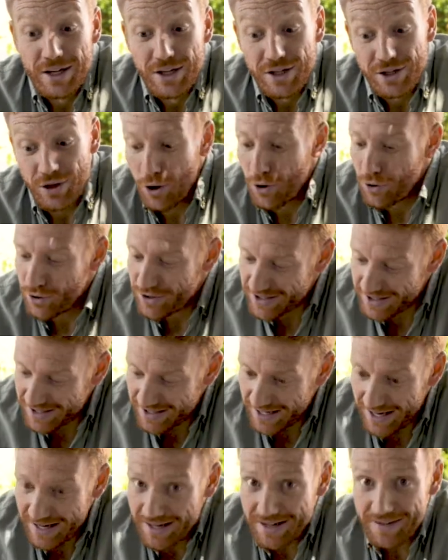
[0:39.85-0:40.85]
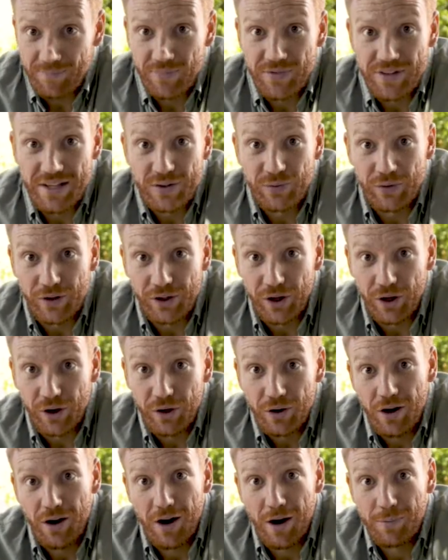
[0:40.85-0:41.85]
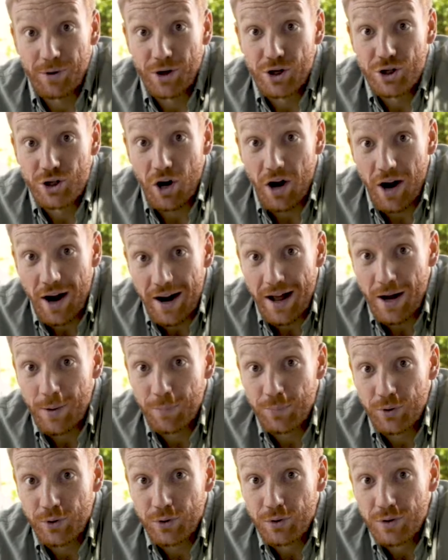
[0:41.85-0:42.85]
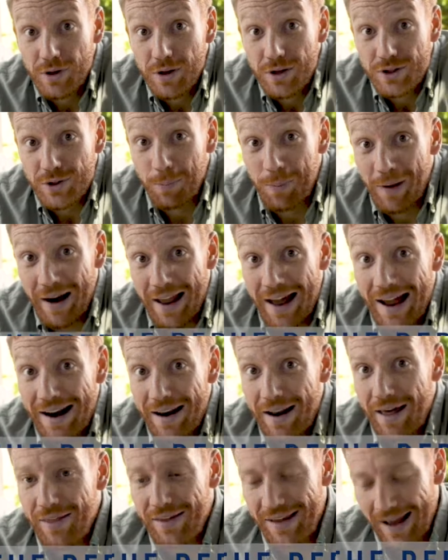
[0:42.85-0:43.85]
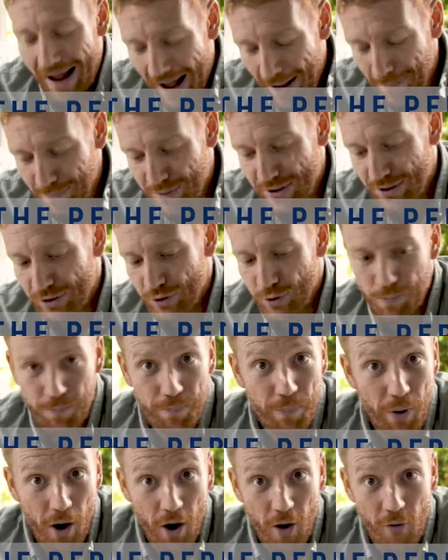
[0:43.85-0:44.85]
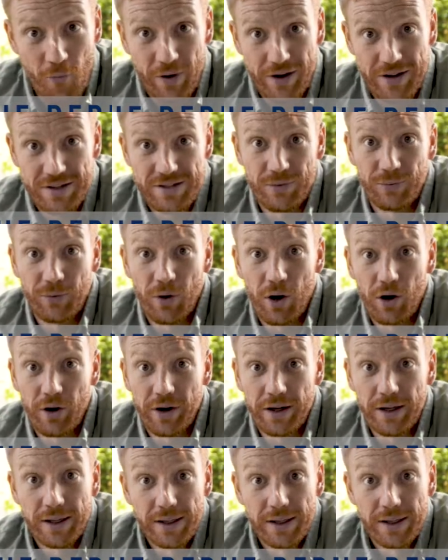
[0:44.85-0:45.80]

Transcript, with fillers: So today, in this video, I'm going to try and help you to plan the absolute perfect Safari.